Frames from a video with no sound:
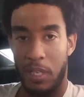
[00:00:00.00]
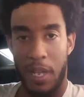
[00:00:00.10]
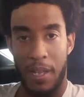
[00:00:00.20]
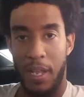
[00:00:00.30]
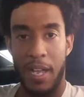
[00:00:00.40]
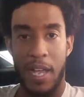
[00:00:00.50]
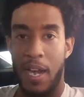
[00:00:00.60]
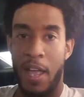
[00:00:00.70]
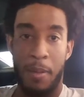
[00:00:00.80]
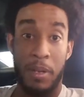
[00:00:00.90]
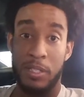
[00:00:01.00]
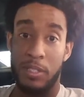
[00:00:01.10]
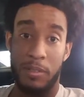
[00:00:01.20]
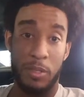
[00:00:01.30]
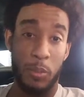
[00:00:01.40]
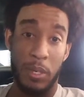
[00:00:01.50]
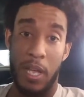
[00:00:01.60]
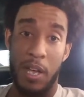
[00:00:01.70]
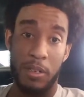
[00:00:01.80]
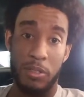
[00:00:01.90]
I, I, gotta have my stuff super
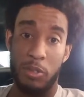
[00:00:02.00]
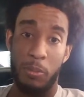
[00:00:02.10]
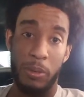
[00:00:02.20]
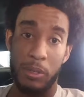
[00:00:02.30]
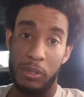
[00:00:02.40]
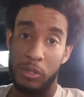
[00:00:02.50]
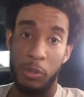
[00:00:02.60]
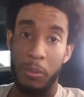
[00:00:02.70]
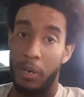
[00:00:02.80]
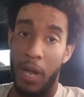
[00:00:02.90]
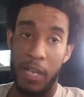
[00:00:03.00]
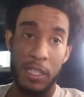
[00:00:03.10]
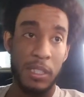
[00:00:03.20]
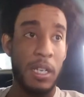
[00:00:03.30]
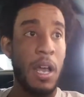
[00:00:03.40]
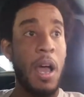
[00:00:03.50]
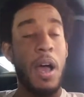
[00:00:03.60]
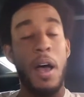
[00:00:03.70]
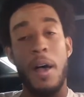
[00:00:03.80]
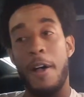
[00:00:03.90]
loud and super super knocking.
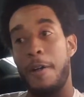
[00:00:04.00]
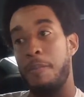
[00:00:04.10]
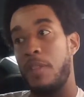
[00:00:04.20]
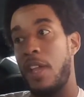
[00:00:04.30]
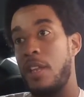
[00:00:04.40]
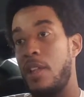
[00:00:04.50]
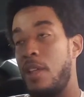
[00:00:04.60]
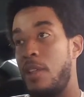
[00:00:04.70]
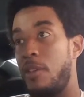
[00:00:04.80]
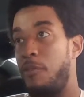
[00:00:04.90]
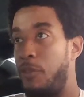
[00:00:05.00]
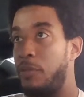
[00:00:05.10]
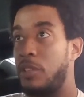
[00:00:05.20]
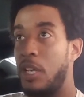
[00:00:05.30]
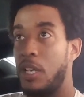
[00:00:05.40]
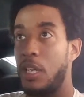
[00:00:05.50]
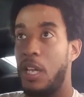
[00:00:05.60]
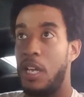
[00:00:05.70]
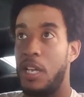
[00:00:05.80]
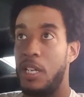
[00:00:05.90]
Um, and then the fifth thing
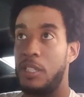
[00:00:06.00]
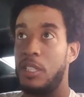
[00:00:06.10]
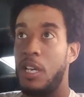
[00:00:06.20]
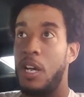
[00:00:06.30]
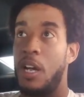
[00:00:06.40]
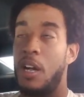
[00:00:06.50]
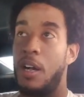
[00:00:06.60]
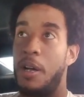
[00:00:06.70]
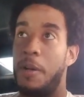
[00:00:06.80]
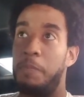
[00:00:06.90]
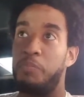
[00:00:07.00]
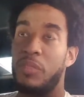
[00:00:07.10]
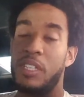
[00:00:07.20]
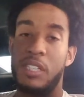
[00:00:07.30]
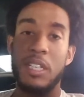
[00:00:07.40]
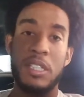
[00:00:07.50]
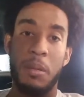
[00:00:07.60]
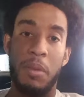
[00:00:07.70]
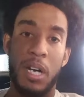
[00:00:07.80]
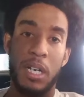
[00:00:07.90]
is, um, it's easy
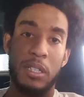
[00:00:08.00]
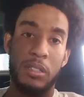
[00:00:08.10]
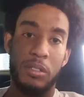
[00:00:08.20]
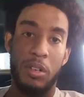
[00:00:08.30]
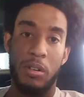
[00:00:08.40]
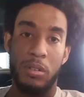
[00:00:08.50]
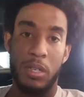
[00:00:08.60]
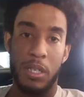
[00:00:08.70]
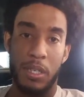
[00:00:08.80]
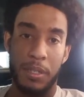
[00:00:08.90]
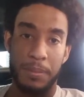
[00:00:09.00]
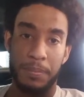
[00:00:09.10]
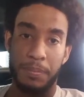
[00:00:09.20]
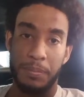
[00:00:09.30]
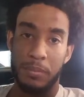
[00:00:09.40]
to mod. You know, um,